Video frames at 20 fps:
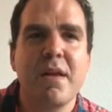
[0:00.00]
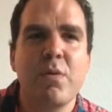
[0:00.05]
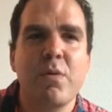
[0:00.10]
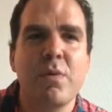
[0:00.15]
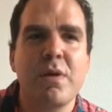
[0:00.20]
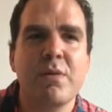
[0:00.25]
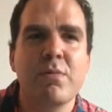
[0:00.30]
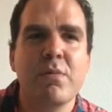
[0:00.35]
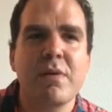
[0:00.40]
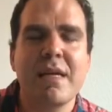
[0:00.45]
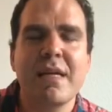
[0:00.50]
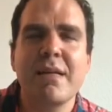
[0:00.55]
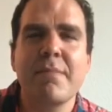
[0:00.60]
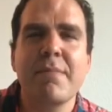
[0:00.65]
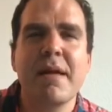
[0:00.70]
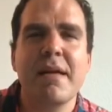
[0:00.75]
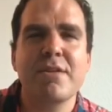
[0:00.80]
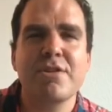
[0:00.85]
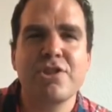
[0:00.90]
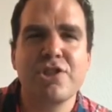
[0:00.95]
we read
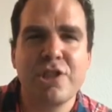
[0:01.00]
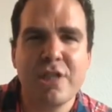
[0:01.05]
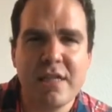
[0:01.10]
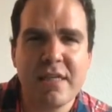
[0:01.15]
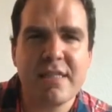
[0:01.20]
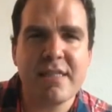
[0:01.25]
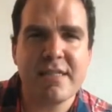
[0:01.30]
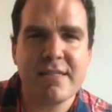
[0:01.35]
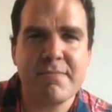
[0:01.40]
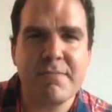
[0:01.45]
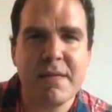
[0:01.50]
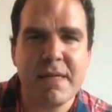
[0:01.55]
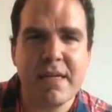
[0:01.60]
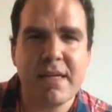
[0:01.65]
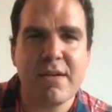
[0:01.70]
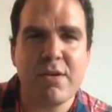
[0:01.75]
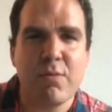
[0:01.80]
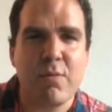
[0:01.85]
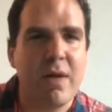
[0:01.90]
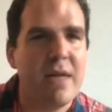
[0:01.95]
about Jesus being
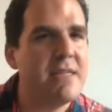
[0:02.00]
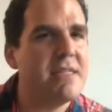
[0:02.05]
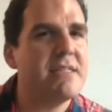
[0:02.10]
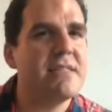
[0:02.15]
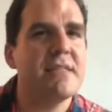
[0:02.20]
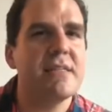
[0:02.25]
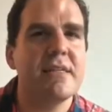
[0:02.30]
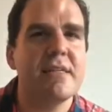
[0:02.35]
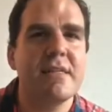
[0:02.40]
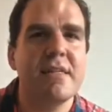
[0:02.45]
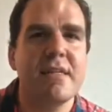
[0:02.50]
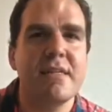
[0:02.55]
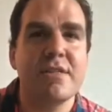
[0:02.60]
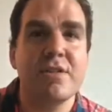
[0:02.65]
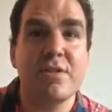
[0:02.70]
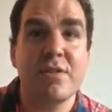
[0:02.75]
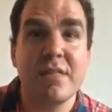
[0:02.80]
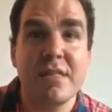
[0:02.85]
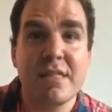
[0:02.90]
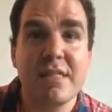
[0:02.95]
arrested. So
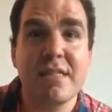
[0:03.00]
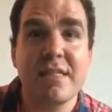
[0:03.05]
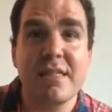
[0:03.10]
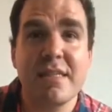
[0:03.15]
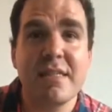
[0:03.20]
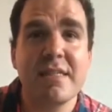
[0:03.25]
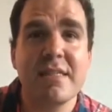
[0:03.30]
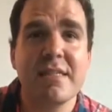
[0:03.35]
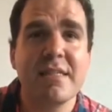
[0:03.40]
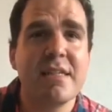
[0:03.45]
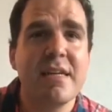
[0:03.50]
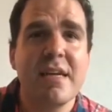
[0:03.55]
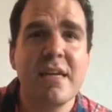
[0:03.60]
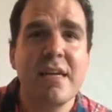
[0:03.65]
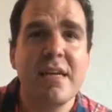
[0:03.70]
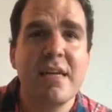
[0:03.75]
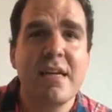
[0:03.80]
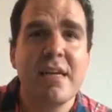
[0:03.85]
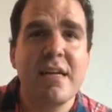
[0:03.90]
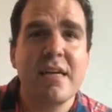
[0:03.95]
this is
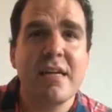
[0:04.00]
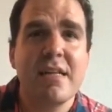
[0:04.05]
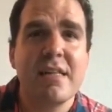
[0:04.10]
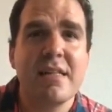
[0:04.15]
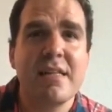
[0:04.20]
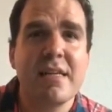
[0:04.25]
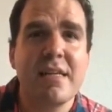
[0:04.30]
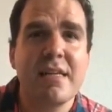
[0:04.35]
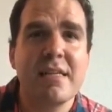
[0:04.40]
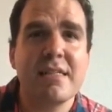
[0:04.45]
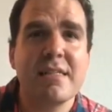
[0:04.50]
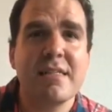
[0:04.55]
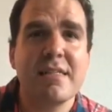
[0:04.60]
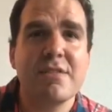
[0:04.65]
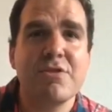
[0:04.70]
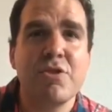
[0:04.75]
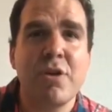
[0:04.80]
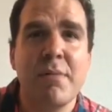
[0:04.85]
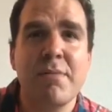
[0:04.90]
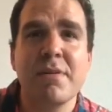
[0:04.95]
these
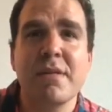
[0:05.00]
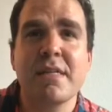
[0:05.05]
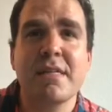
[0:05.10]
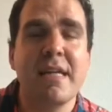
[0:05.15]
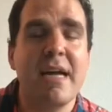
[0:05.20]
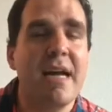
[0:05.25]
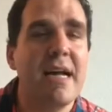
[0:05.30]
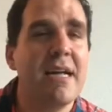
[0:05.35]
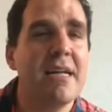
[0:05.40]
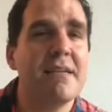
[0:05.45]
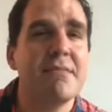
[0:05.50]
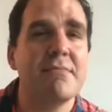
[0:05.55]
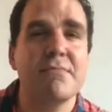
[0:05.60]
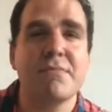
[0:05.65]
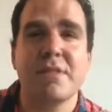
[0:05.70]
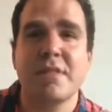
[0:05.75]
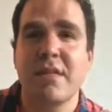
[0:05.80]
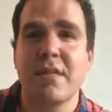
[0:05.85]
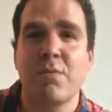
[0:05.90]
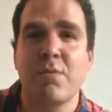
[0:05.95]
troubling
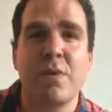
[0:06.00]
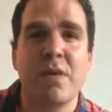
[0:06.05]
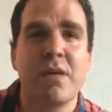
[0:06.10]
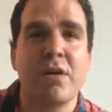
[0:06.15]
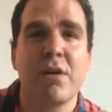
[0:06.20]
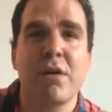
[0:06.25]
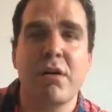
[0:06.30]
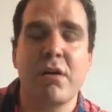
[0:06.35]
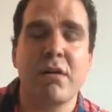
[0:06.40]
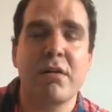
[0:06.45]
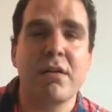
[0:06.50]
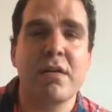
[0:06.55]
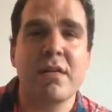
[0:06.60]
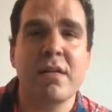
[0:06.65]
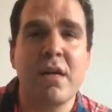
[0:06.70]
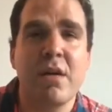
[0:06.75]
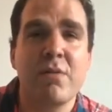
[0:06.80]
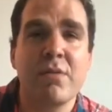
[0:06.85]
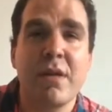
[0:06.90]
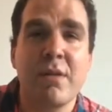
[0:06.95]
times that we are,
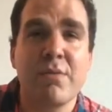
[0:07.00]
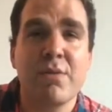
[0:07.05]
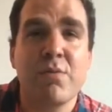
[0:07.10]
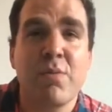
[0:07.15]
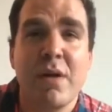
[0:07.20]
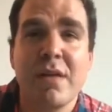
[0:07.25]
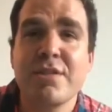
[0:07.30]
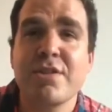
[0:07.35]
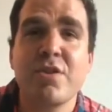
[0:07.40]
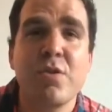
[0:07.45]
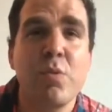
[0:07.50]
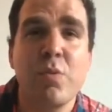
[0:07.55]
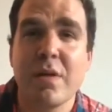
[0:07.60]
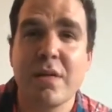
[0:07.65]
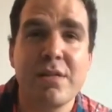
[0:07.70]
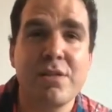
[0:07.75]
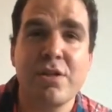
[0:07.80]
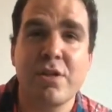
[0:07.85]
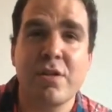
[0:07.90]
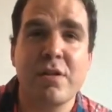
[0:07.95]
that we wrestle with
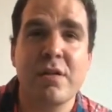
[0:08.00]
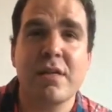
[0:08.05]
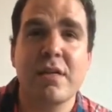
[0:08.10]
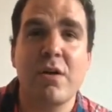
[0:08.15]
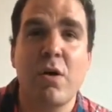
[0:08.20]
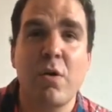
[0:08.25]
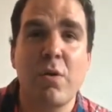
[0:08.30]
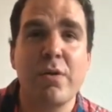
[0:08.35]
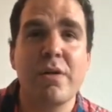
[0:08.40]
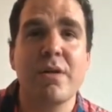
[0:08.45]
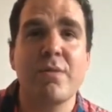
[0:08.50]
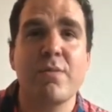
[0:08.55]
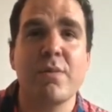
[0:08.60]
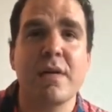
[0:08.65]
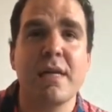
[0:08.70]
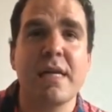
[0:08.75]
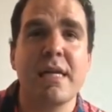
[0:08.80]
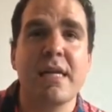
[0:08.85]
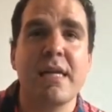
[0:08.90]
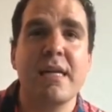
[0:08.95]
during Holy Week,